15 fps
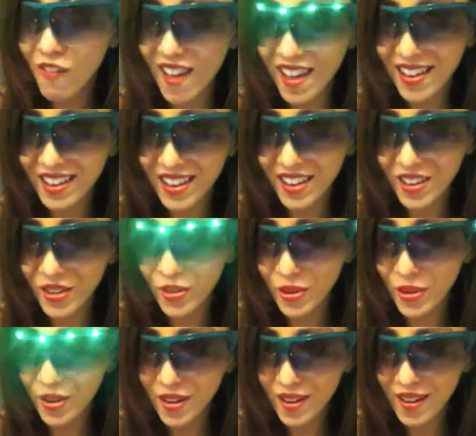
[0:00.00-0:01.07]
venue,
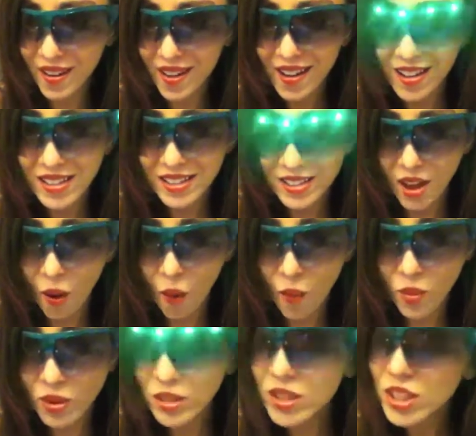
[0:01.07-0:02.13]
so it
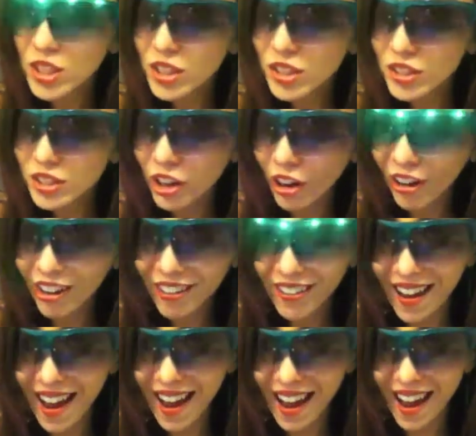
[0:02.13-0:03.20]
was a good
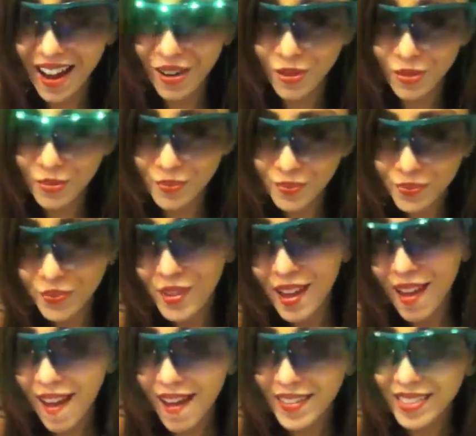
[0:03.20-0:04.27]
turnout.
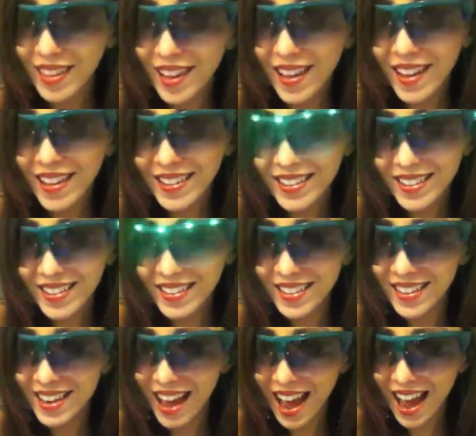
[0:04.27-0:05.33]
At the end of
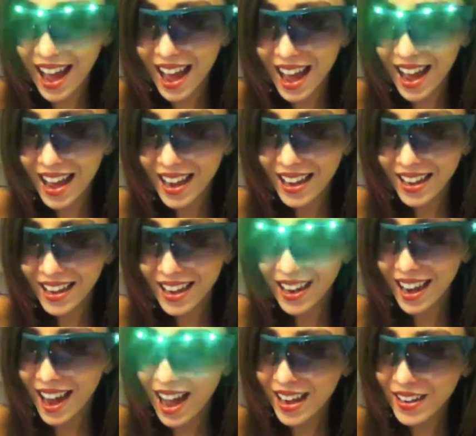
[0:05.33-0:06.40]
the night,
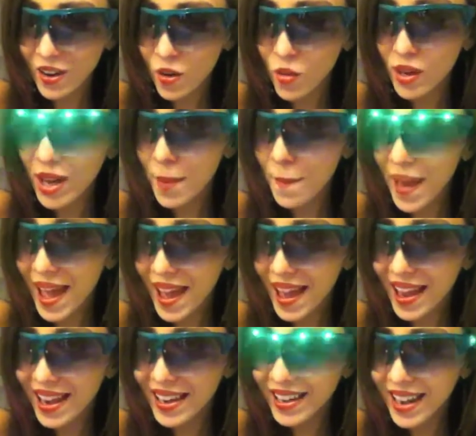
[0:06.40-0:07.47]
I go get
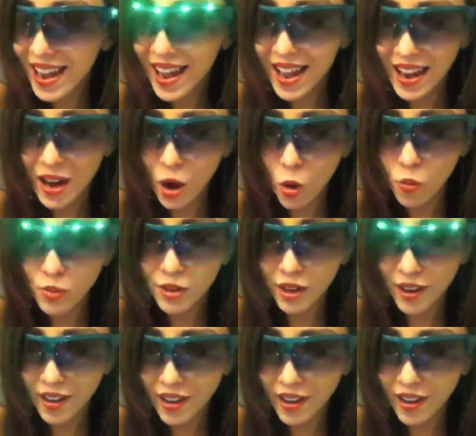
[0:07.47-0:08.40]
paid and hope to